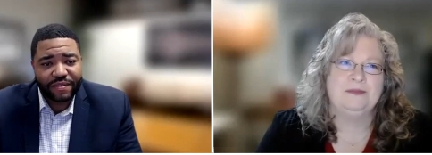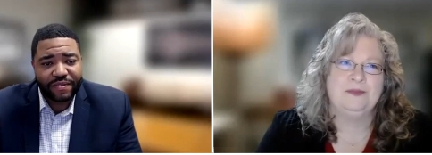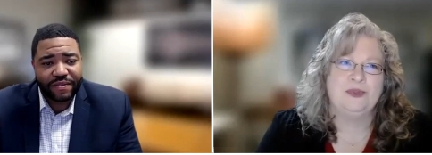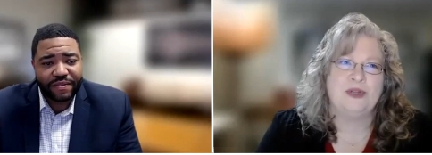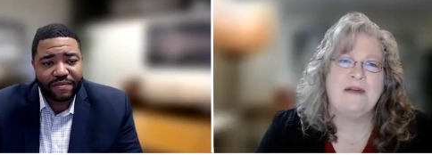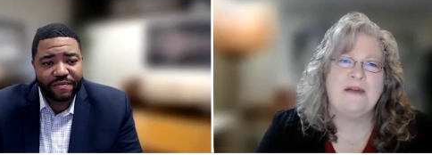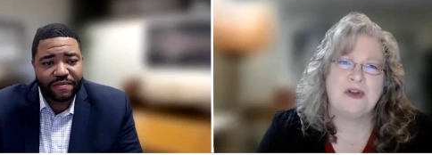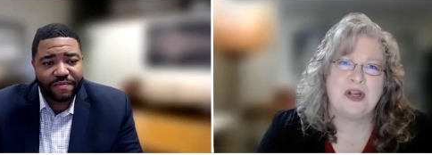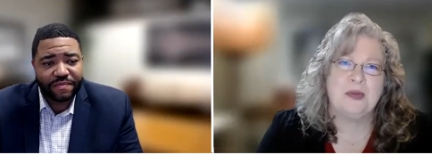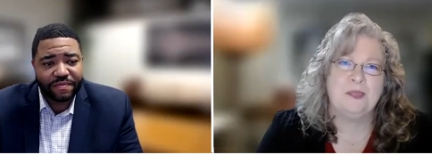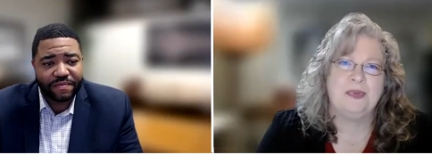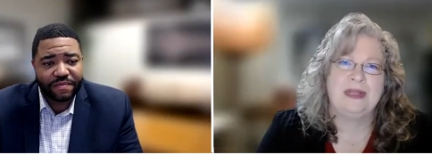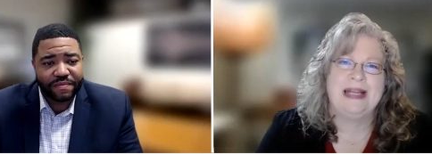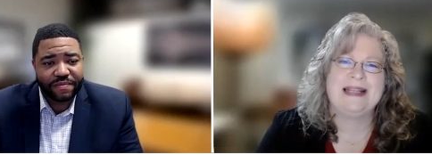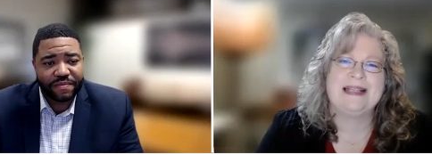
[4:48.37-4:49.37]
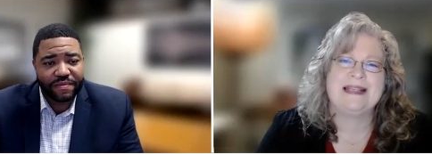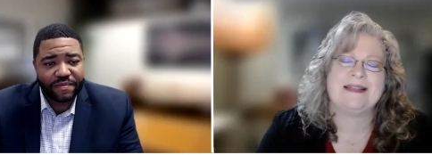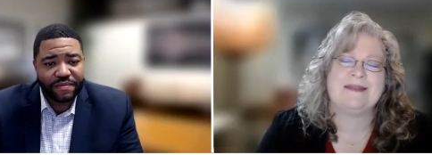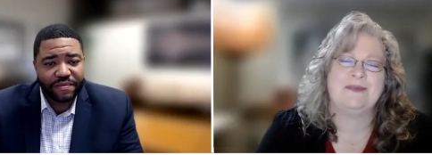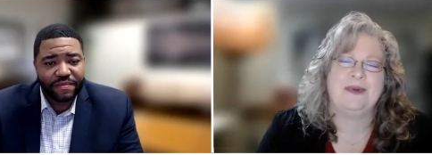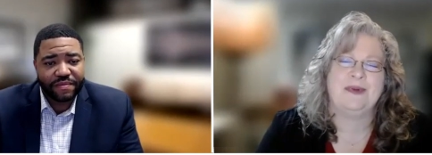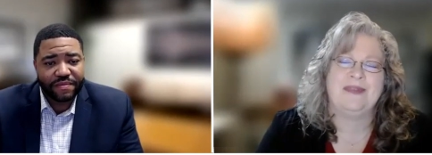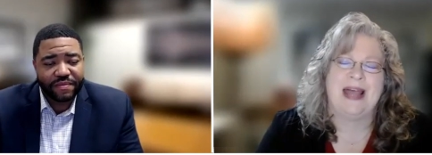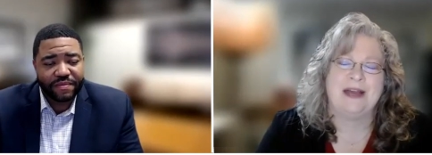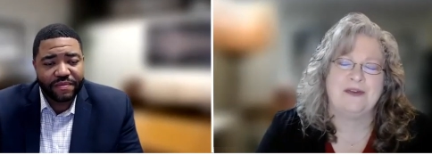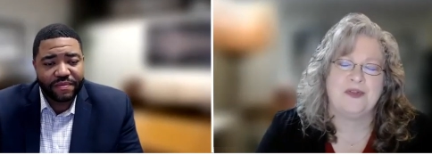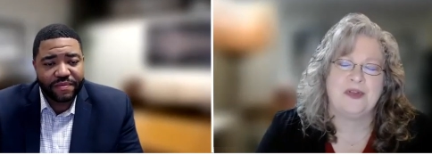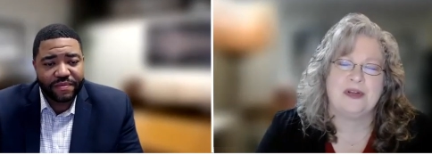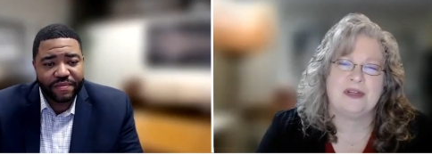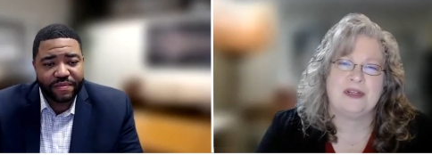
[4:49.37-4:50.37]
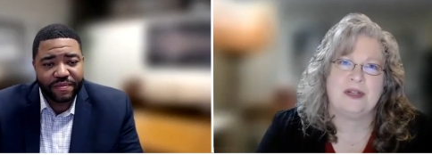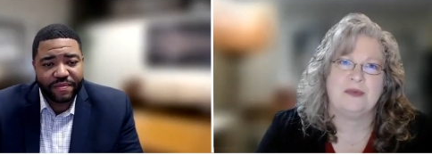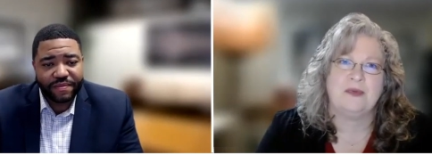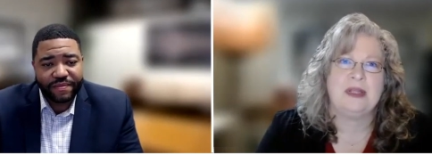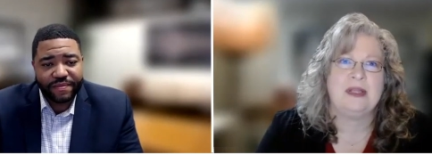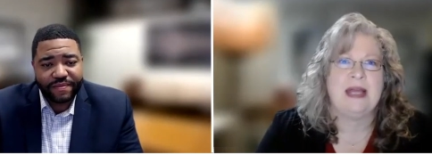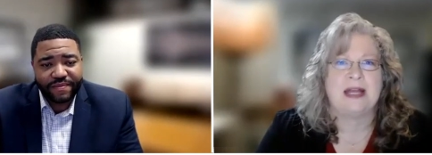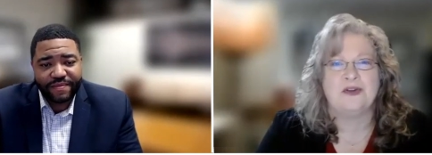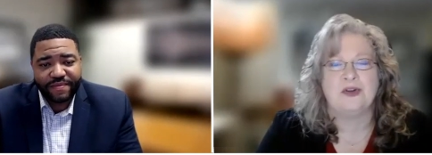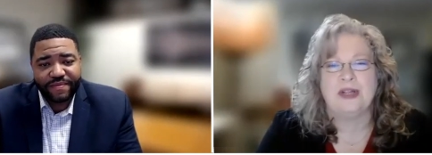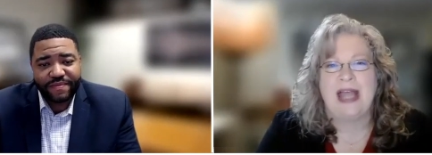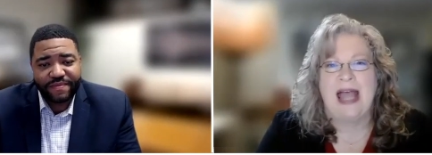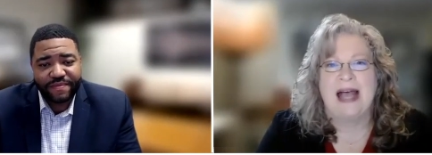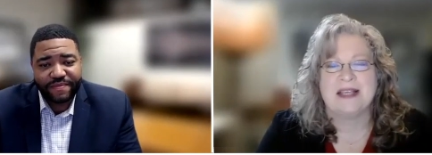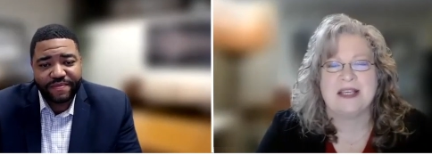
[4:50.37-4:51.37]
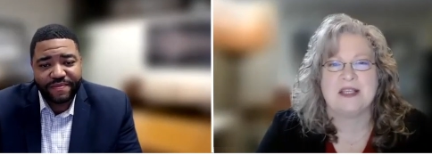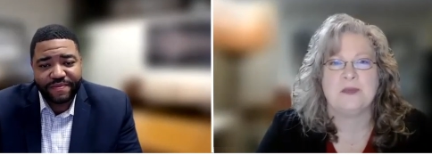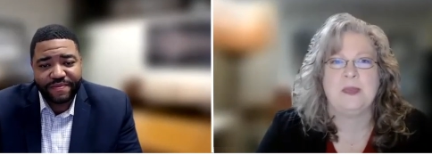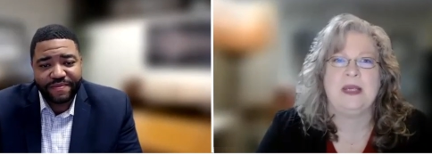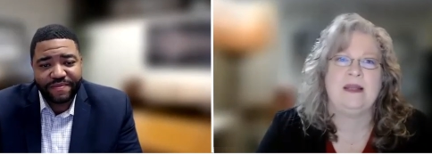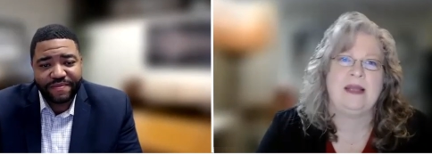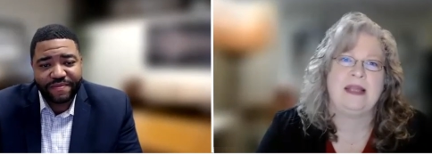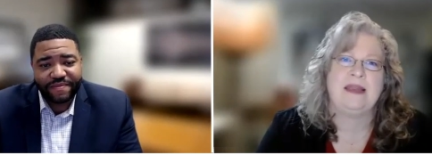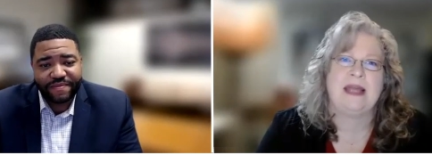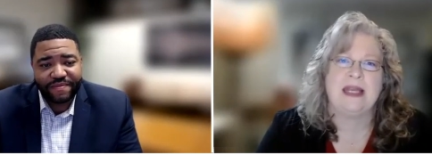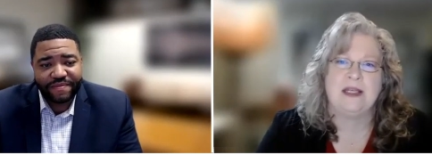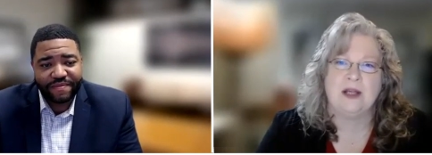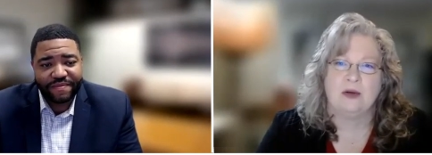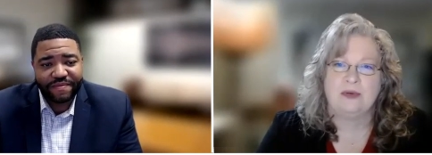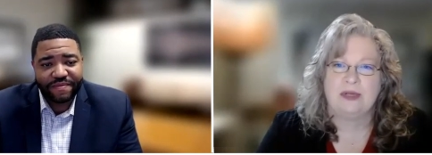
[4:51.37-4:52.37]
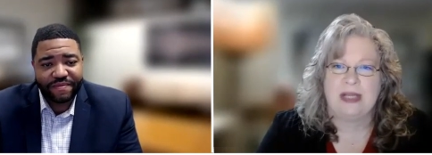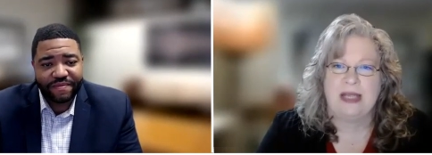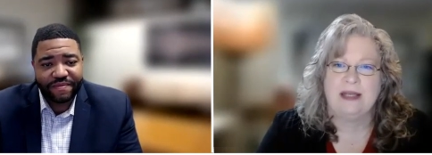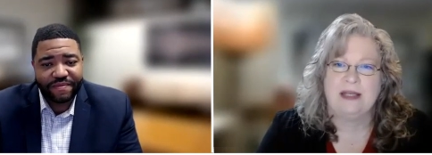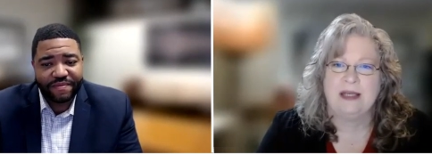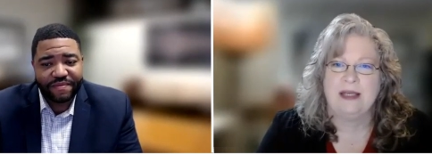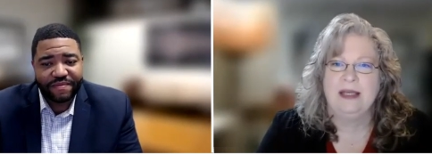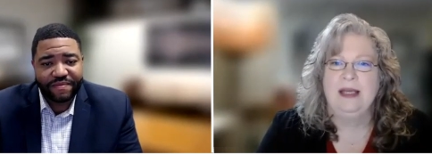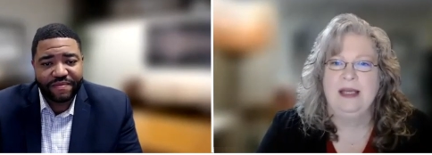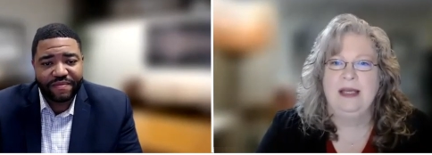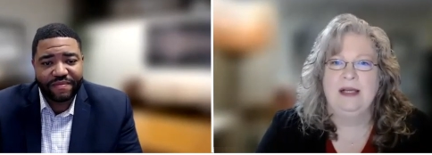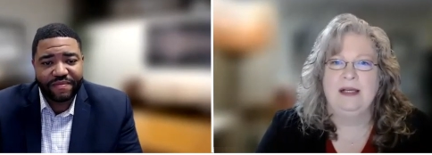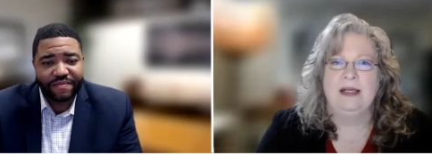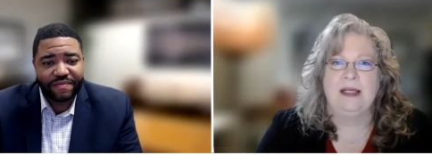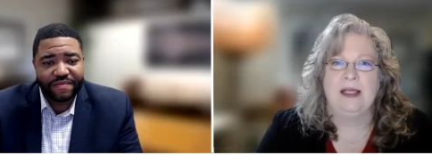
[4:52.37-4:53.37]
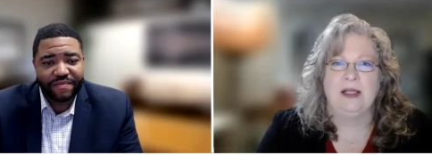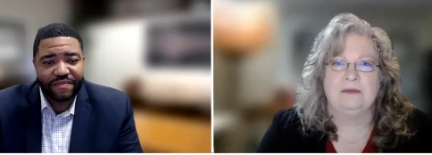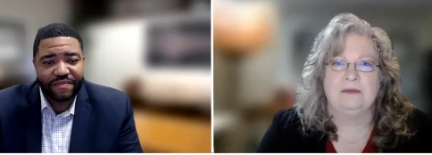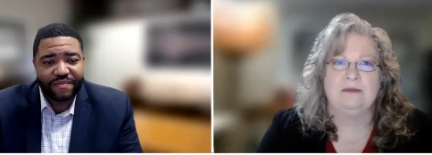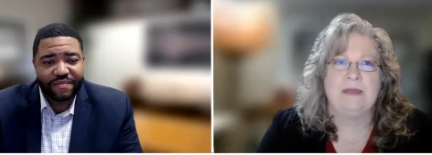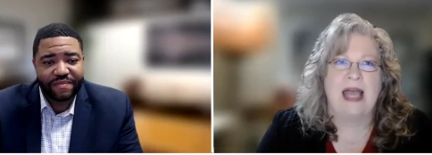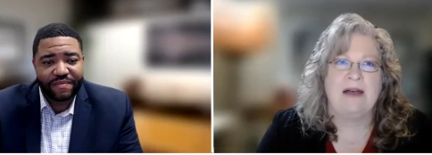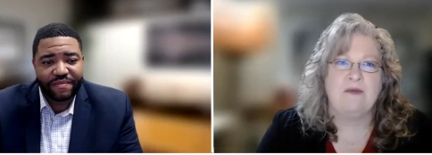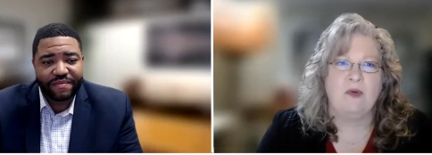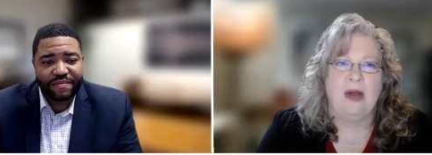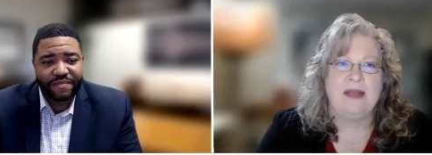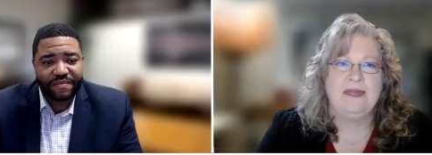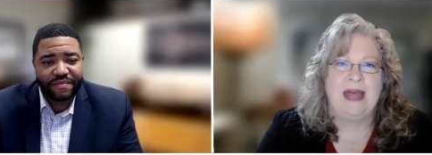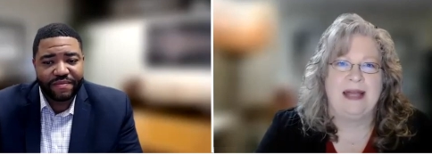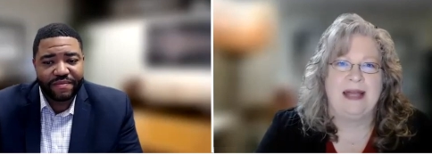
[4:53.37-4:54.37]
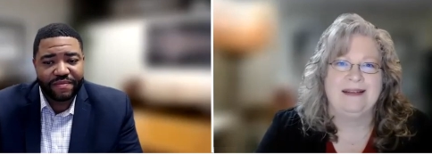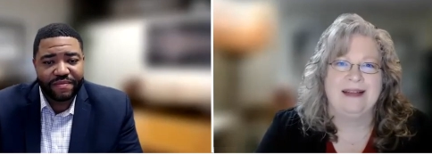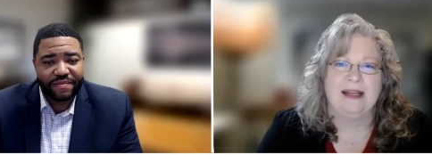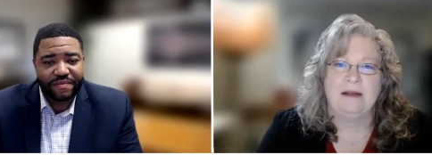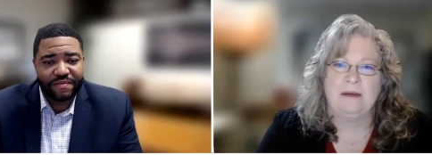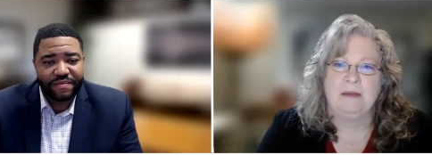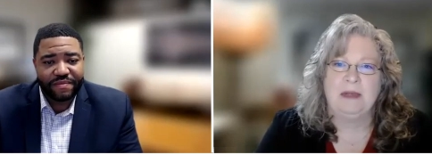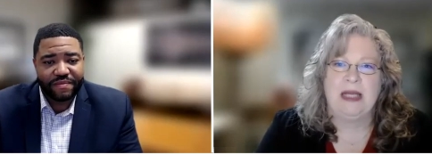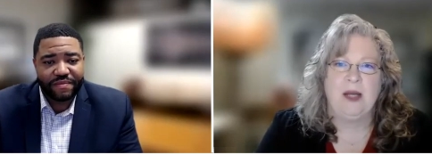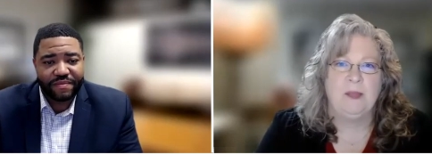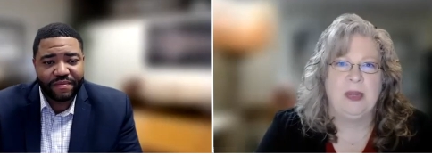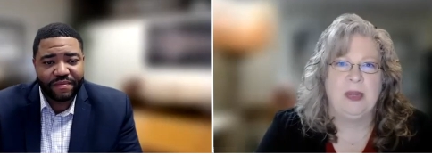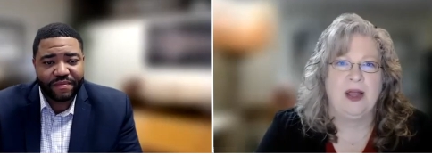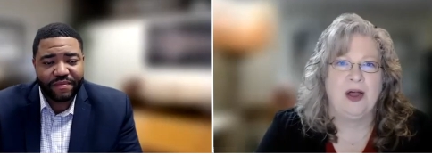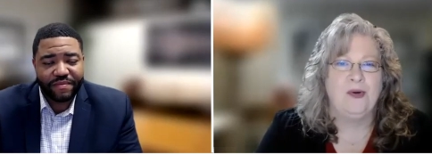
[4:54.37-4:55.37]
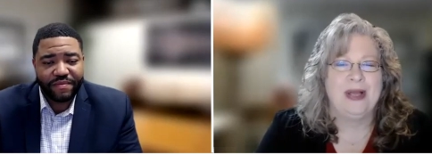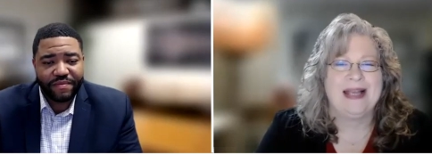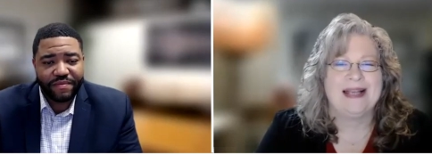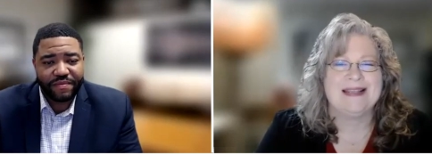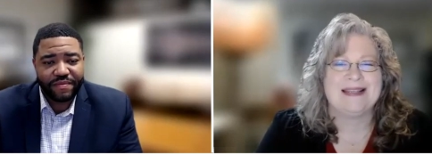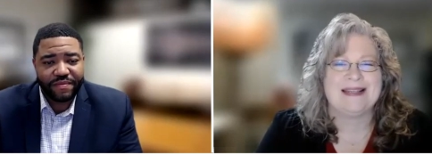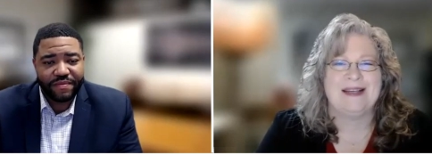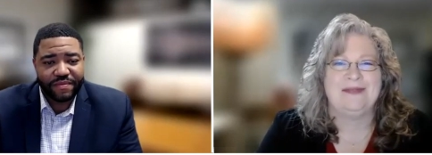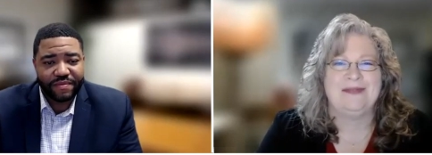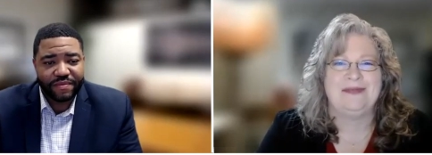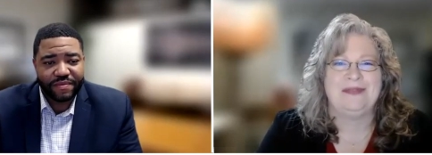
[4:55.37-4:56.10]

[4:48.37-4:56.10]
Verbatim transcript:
Speaker 1: driver complaints we've had over the years, like with natural gas, has been that they don't tend to, have quite that get up and go, I guess, of